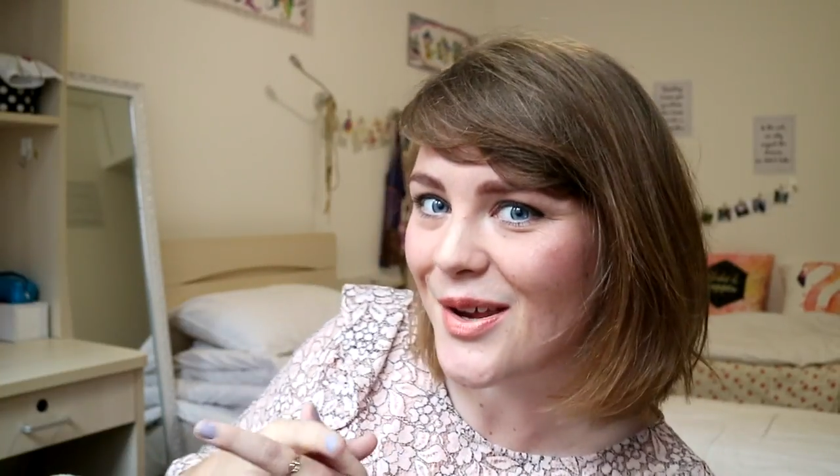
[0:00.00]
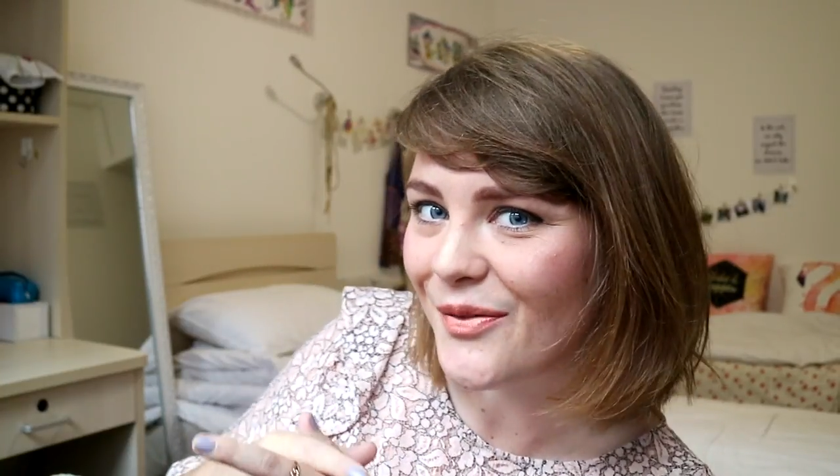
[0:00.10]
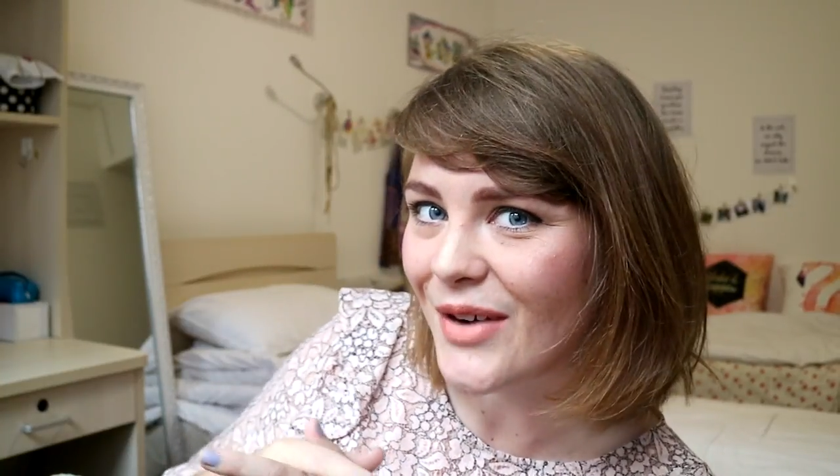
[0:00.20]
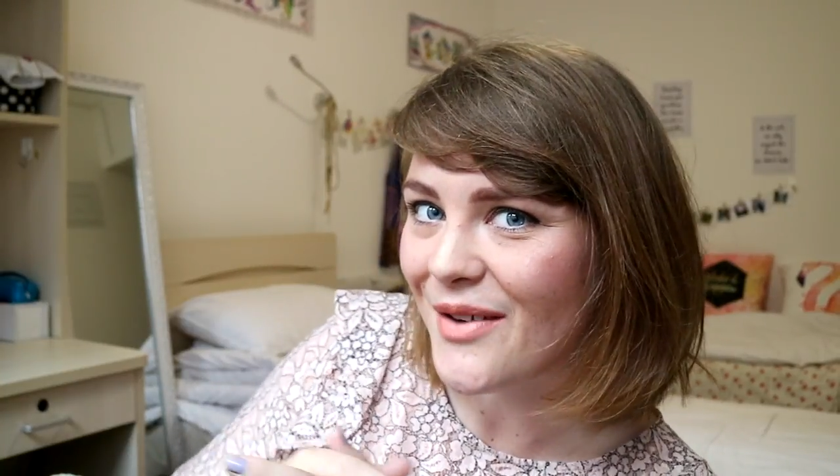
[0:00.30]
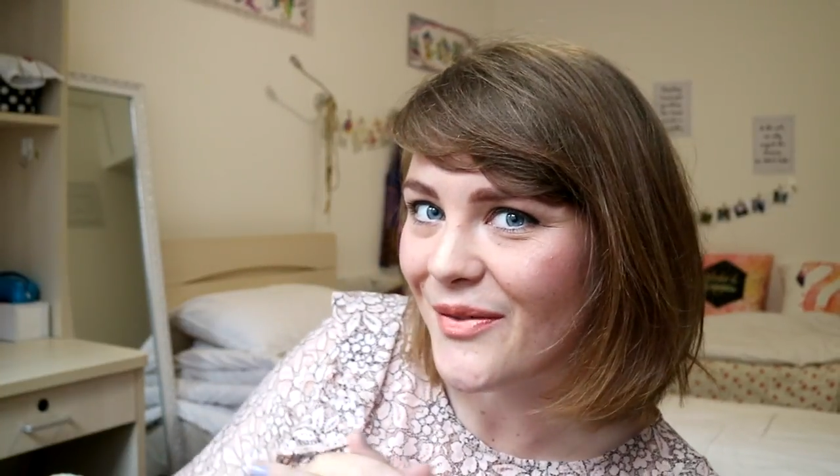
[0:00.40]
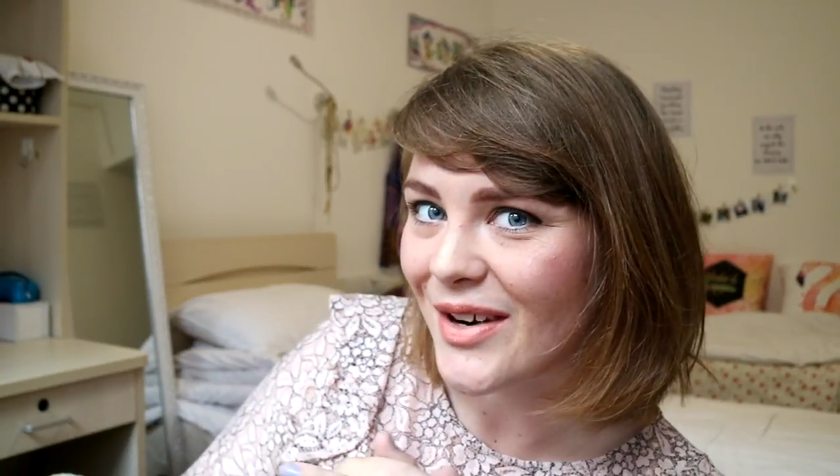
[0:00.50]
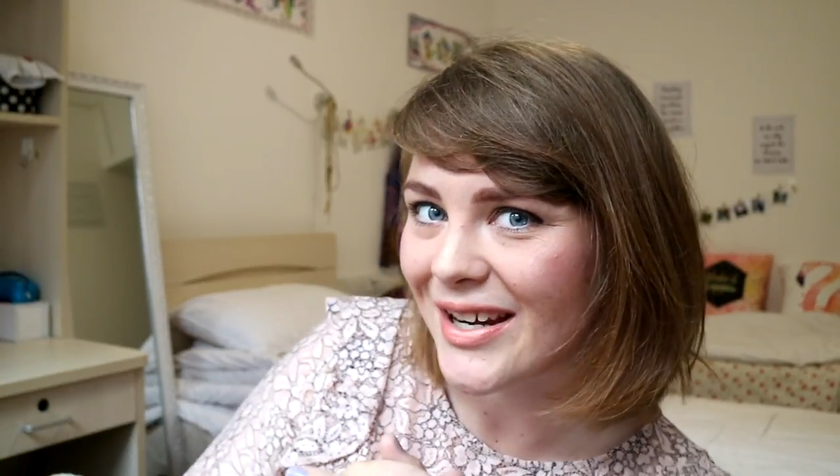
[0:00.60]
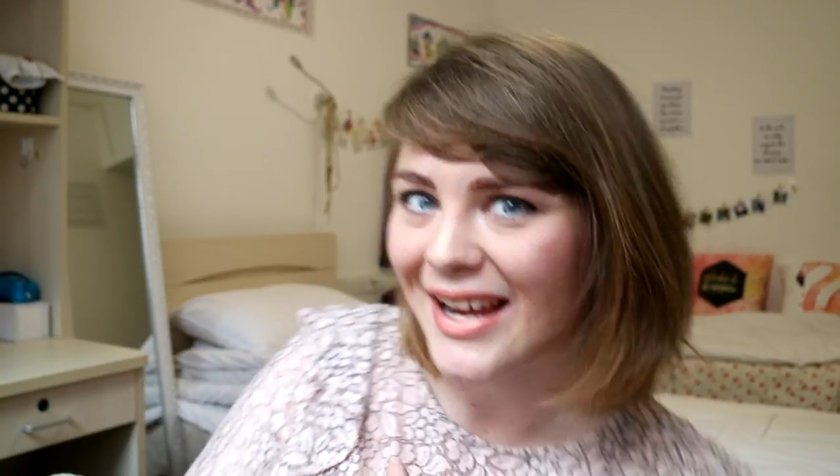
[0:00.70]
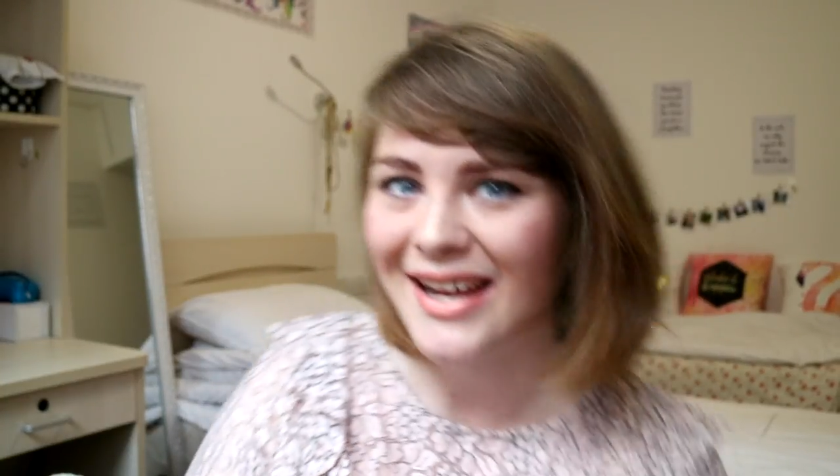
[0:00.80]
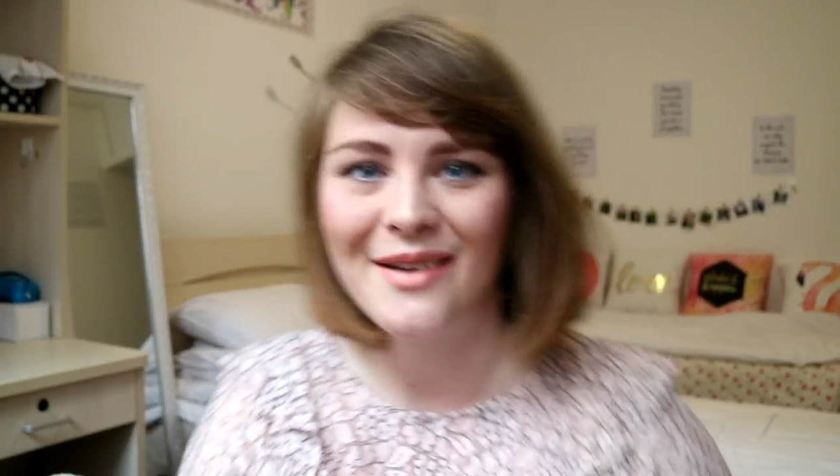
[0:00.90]
your friend for a
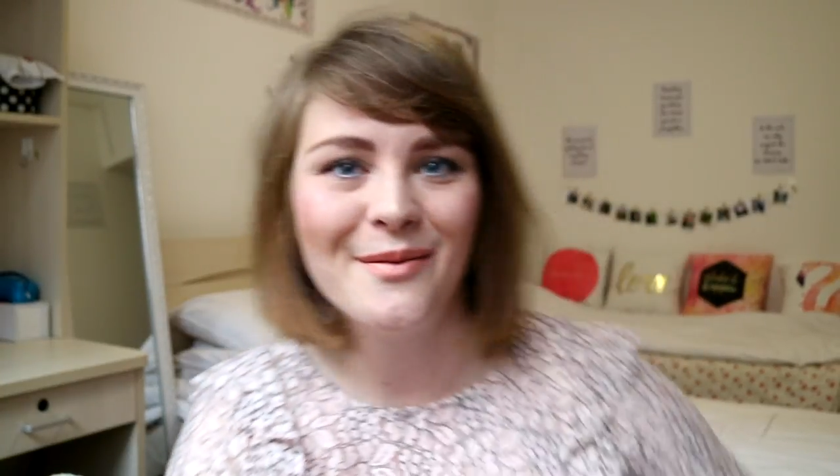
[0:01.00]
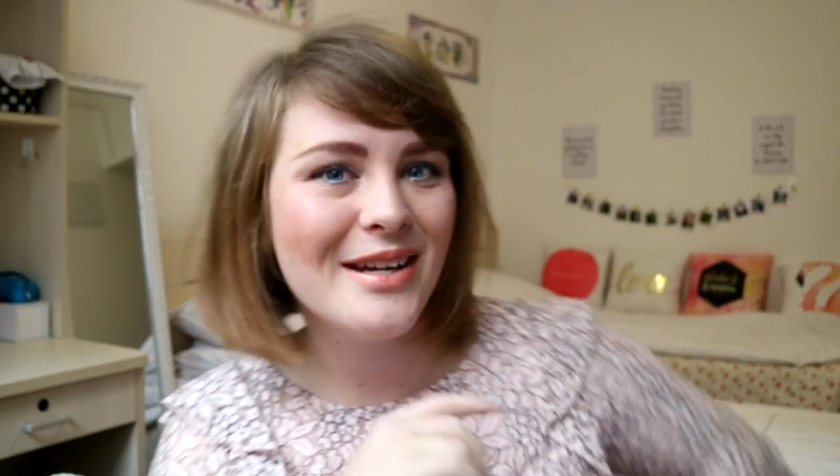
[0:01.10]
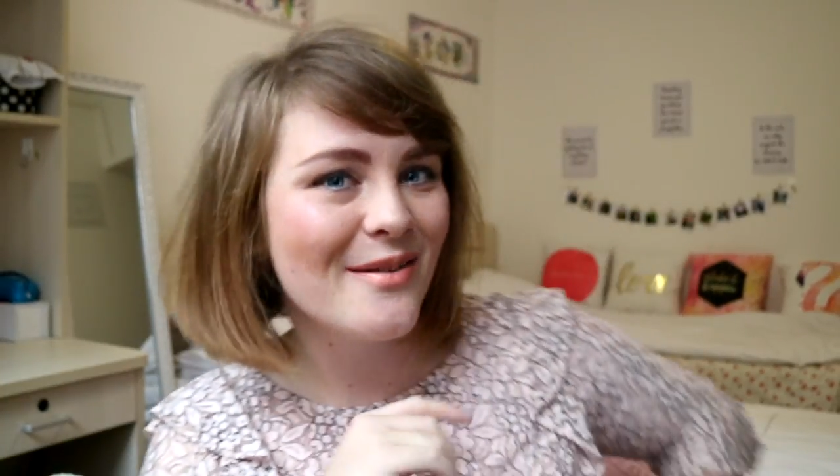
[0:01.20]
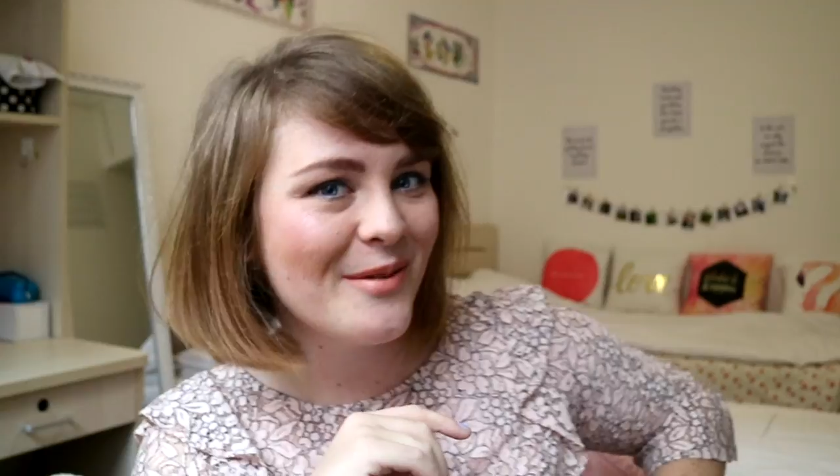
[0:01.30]
day and we can